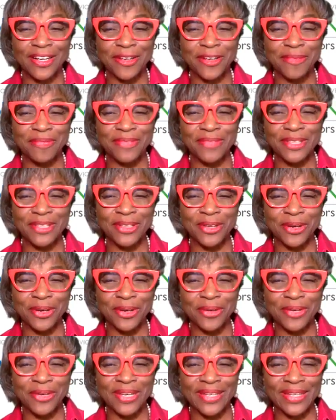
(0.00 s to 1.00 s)
you
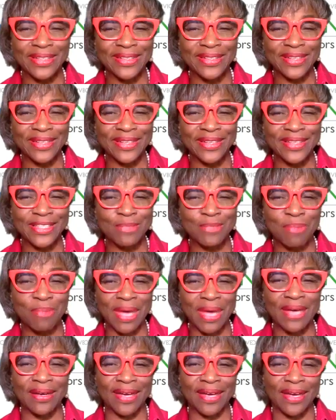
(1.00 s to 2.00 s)
know, and his
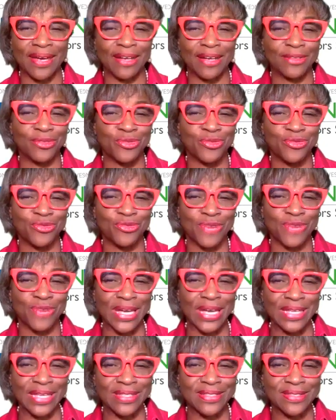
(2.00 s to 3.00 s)
bank account
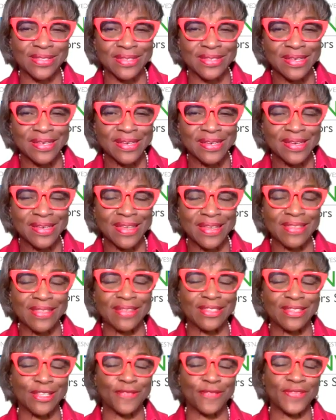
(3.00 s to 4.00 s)
rates and
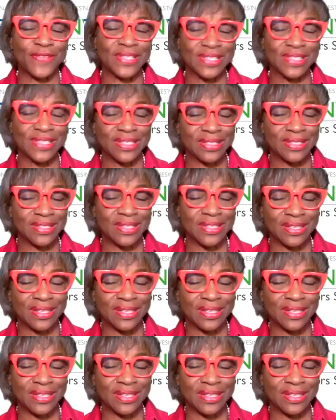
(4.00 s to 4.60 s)
the difference in